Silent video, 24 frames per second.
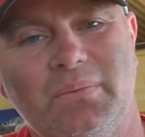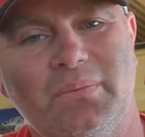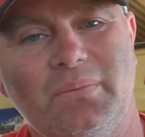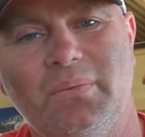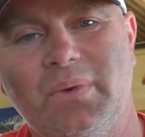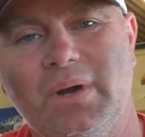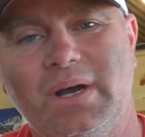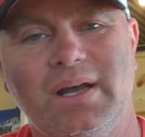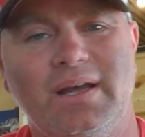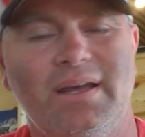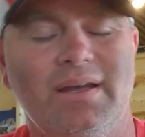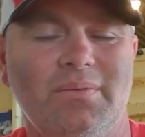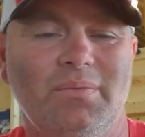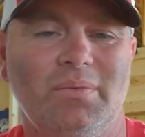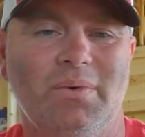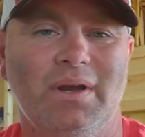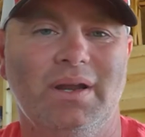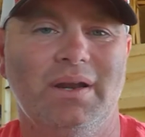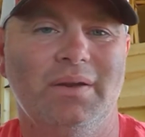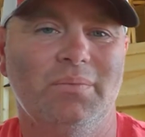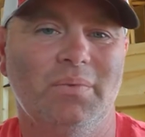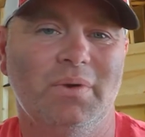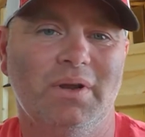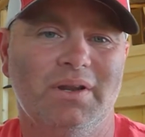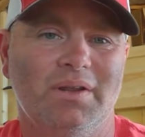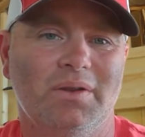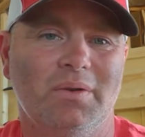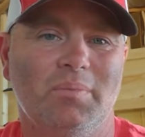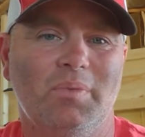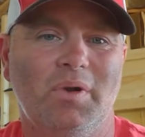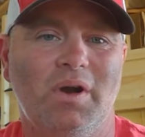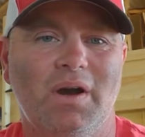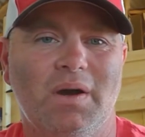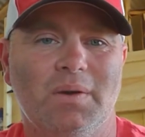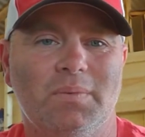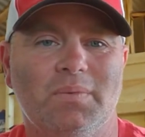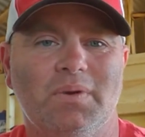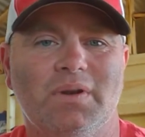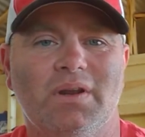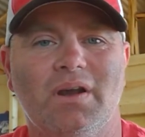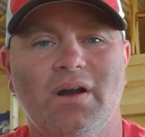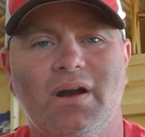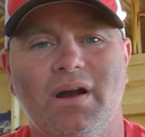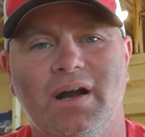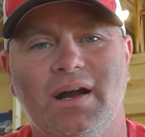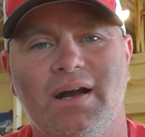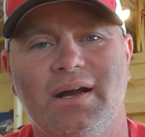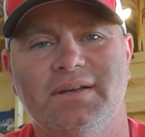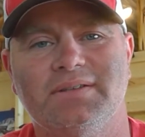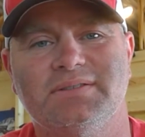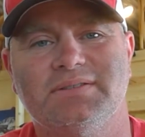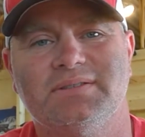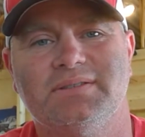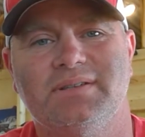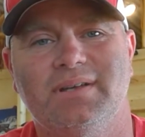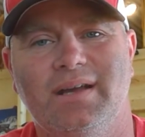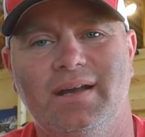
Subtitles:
what your pond would cost,